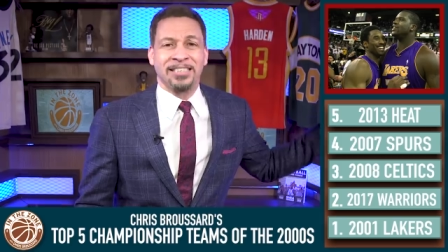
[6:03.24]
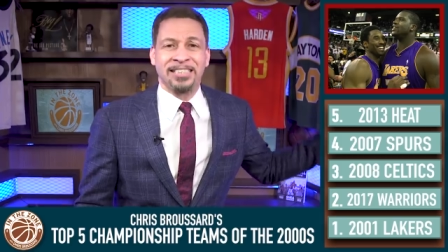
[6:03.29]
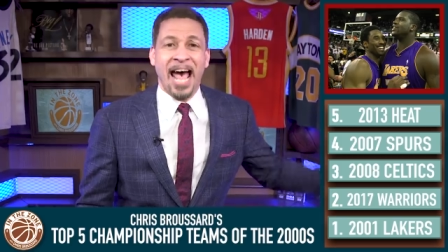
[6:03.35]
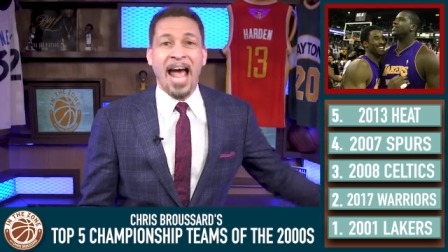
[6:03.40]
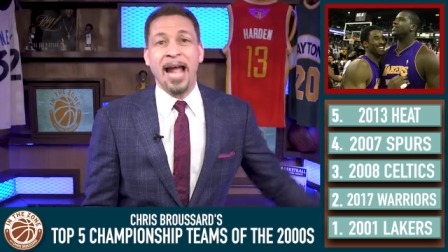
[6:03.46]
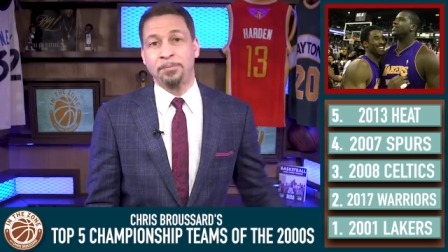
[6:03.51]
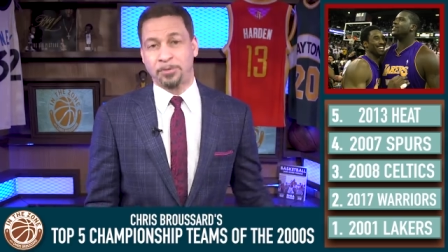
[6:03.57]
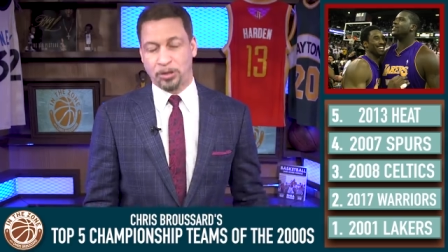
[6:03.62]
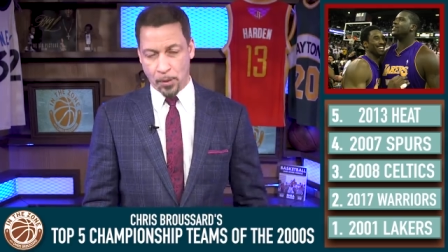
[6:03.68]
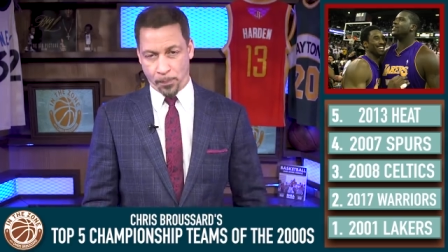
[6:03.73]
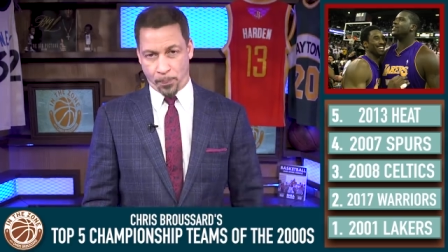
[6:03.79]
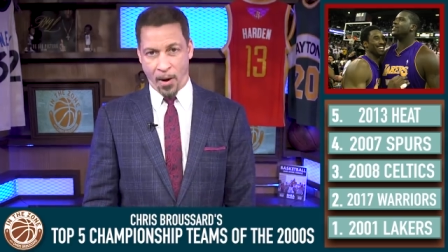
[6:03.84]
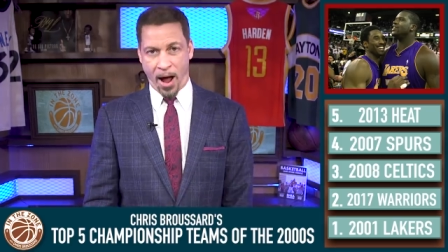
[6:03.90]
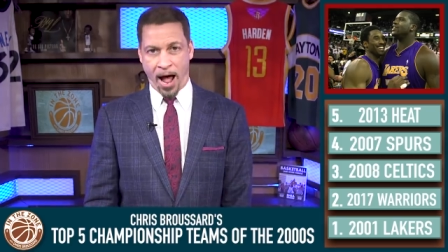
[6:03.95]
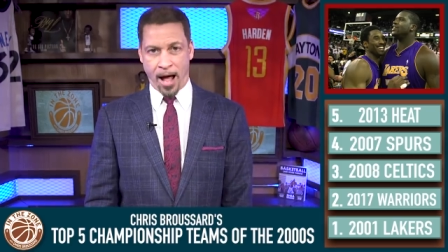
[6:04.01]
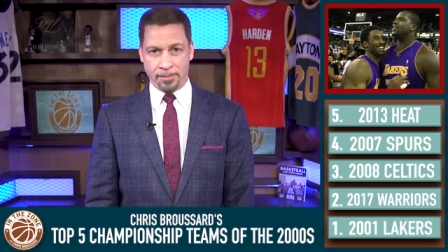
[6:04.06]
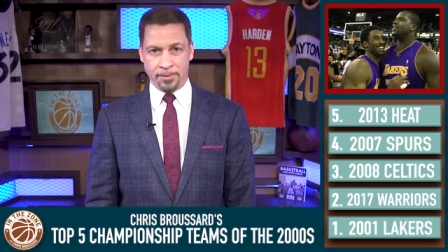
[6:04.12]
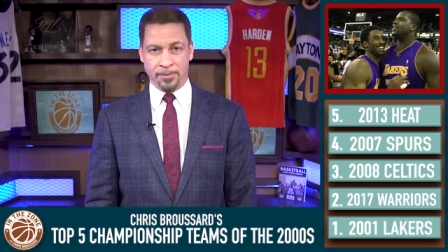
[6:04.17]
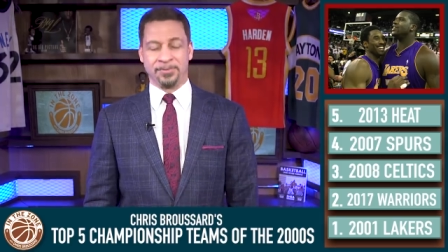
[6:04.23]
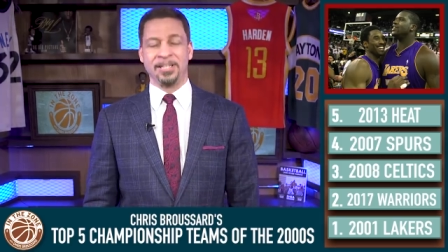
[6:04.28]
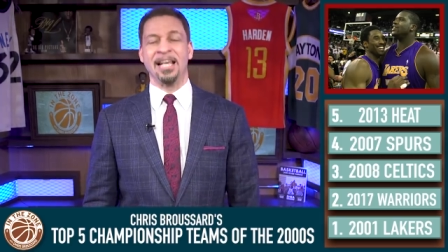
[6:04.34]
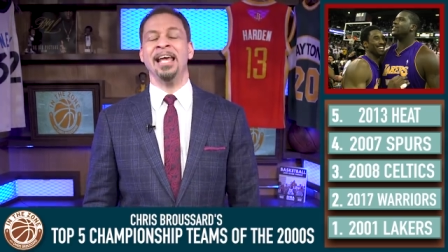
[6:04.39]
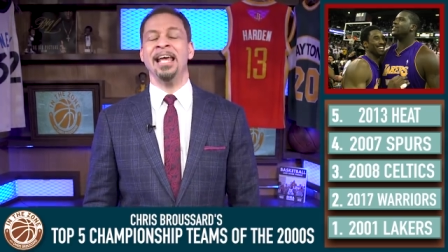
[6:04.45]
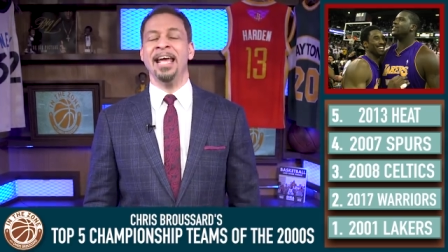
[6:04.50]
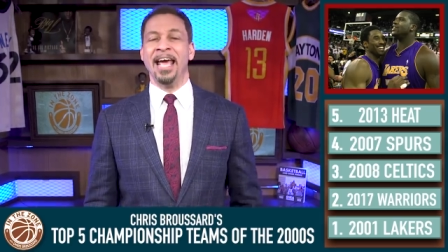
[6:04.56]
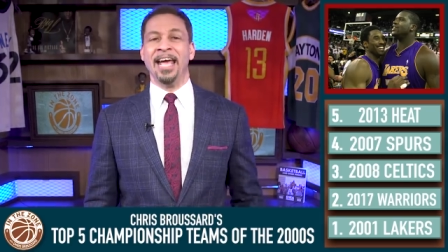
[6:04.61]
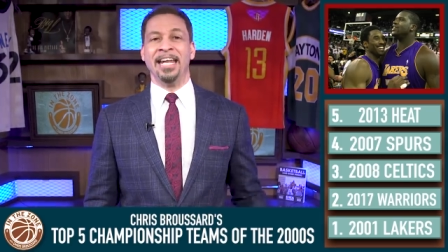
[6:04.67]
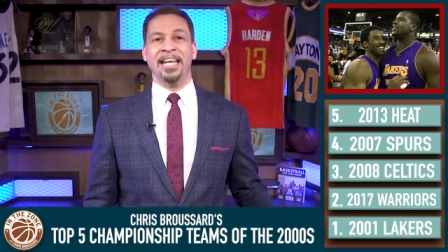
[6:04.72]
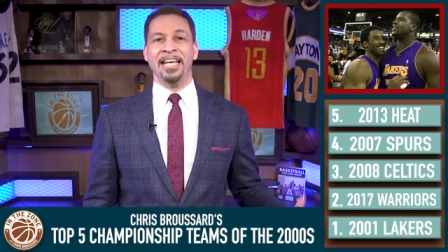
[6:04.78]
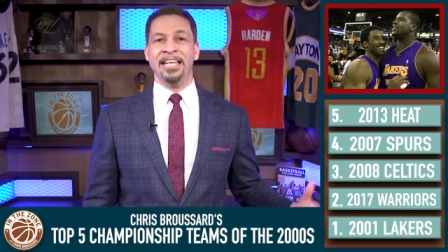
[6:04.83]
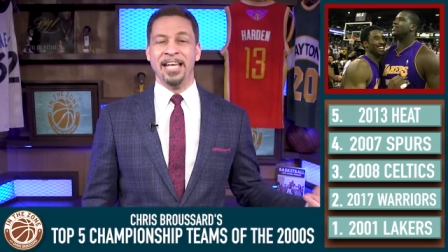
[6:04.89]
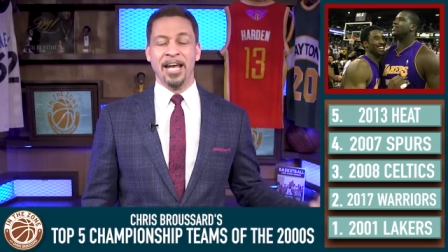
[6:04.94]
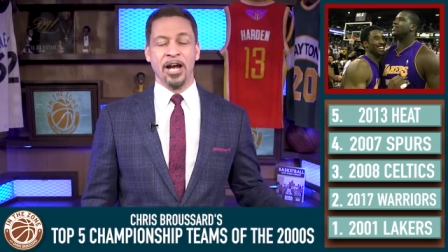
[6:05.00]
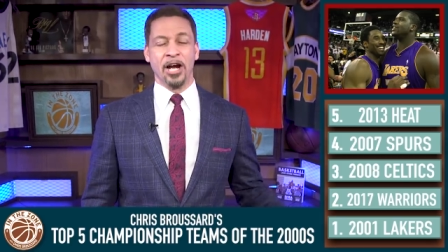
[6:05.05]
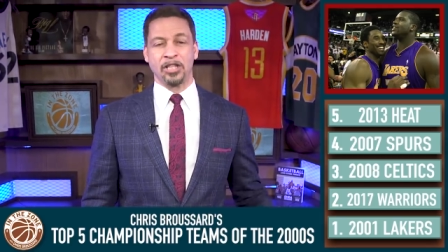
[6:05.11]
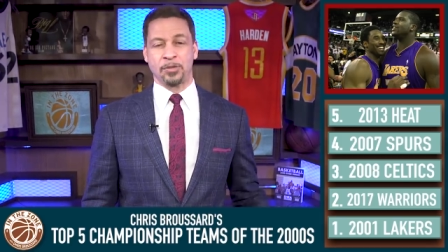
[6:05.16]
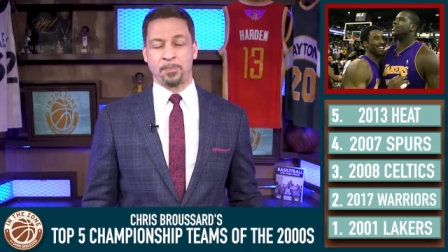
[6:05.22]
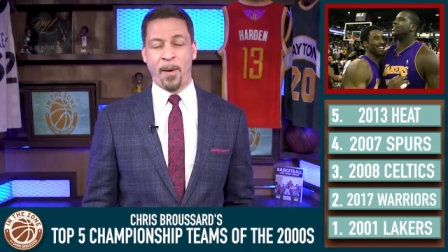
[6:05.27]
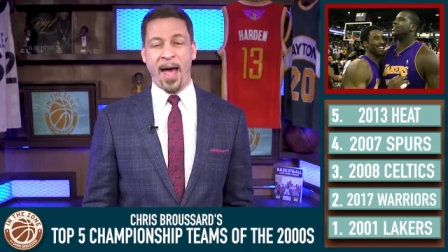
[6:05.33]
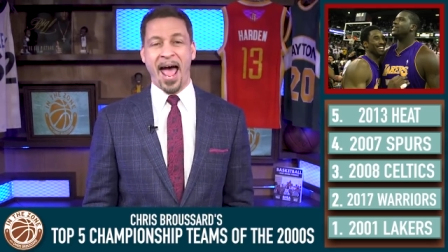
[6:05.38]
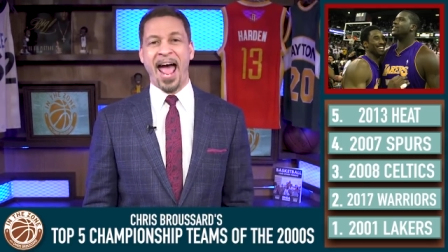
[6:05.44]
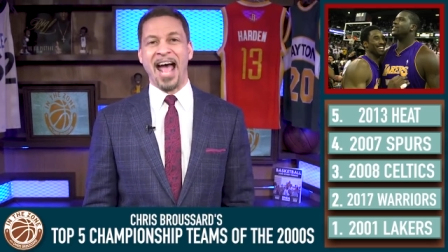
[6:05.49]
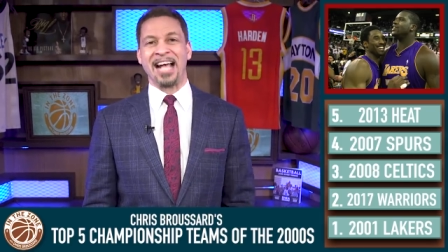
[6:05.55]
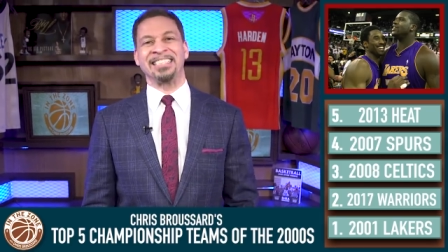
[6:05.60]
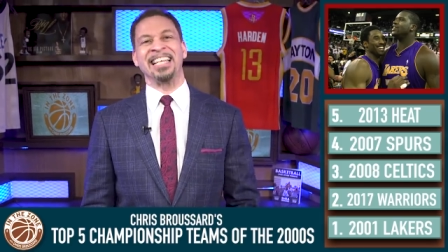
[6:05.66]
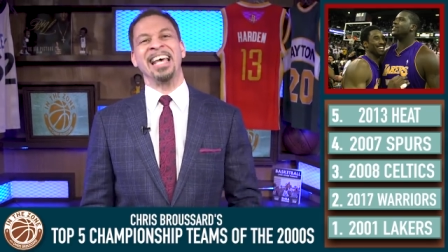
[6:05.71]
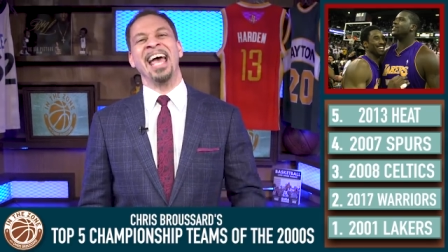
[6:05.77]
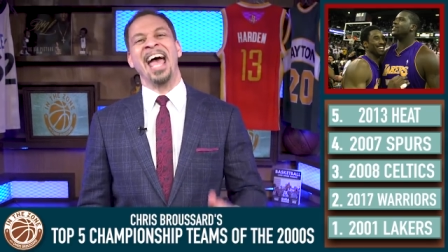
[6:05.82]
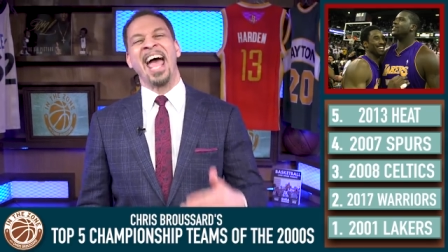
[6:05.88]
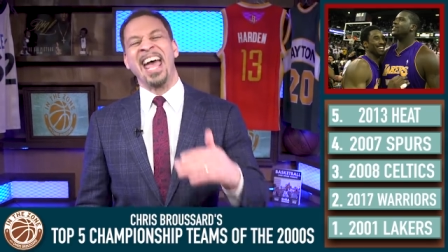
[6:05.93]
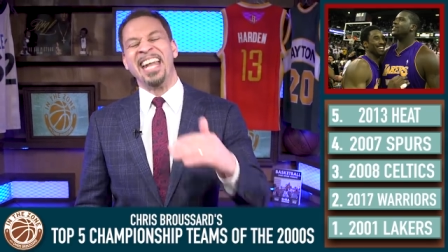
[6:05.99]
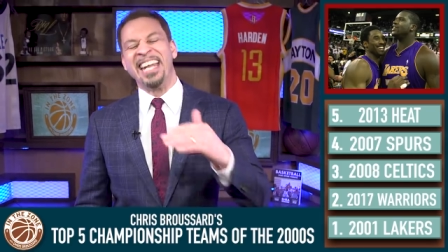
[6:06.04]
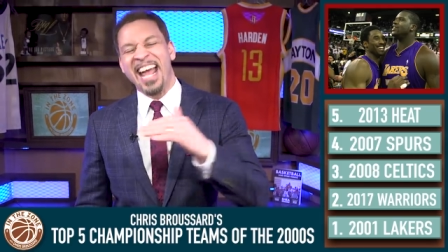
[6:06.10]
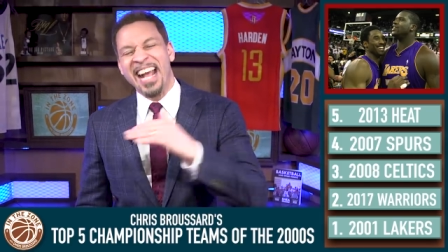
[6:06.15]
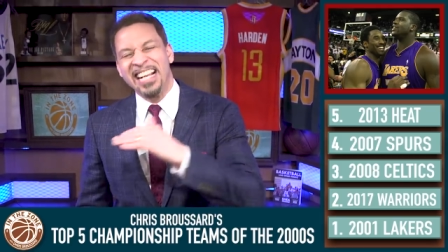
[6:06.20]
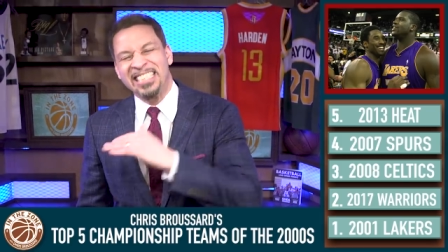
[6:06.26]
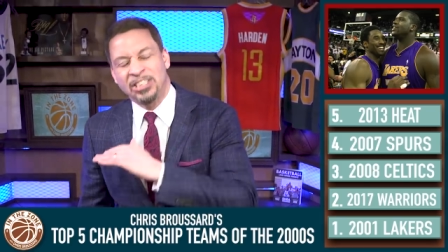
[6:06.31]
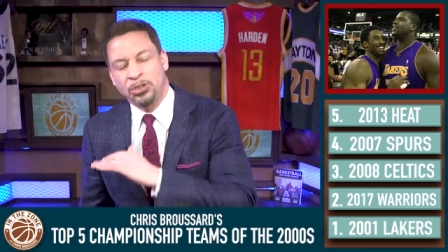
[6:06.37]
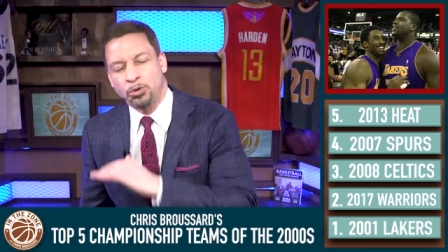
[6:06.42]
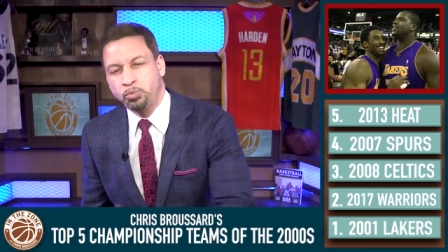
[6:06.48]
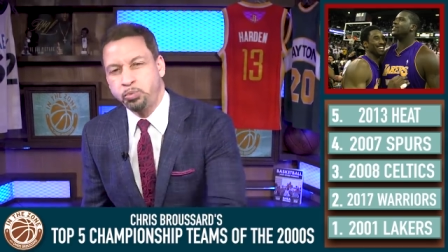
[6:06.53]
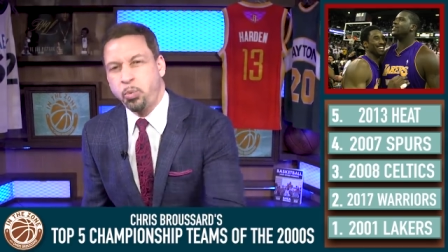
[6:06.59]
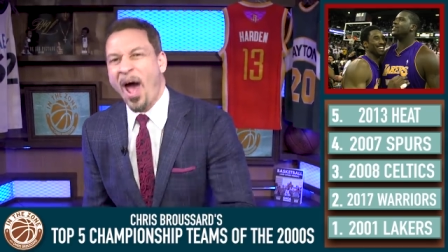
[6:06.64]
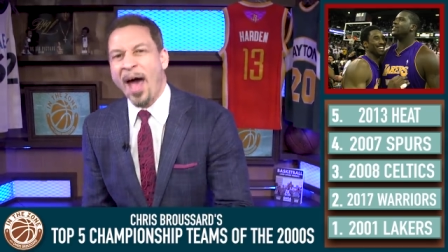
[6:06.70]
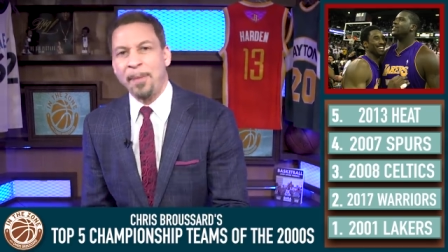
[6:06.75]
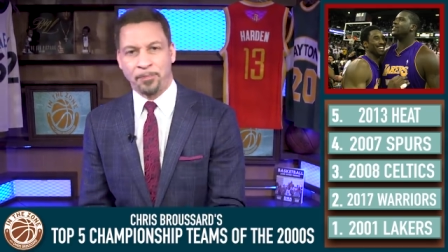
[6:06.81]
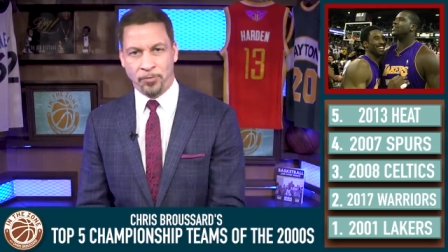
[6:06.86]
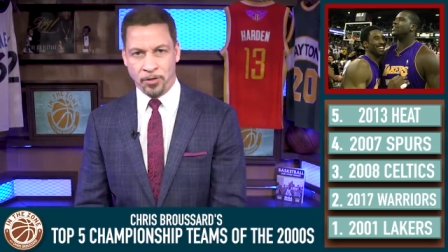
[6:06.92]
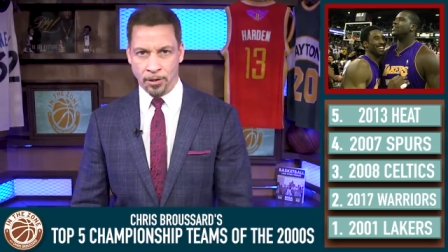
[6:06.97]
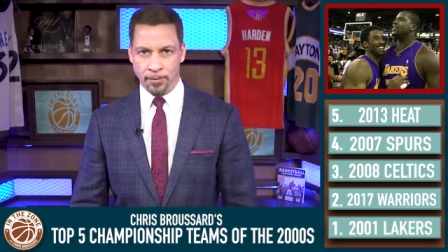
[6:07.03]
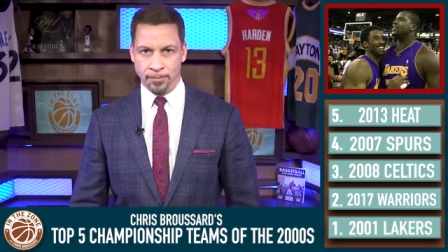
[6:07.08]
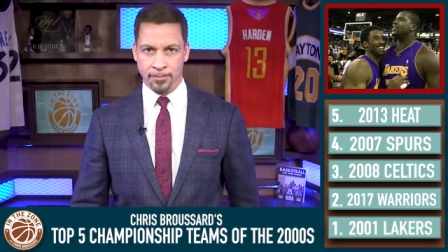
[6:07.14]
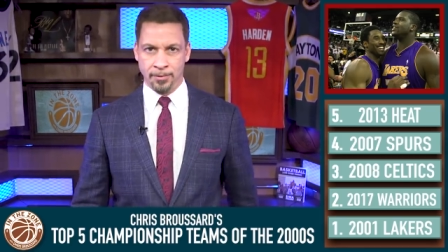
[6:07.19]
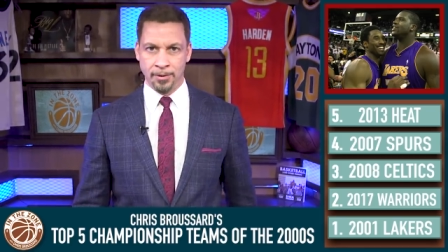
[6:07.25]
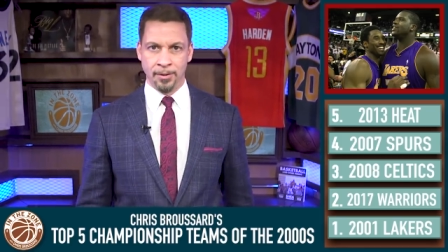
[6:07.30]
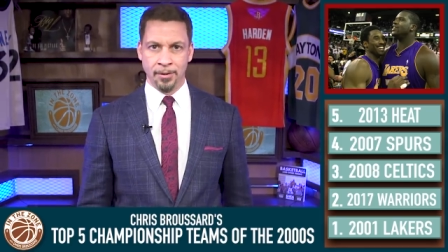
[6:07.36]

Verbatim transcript: types of problems in the years past, and they swept them.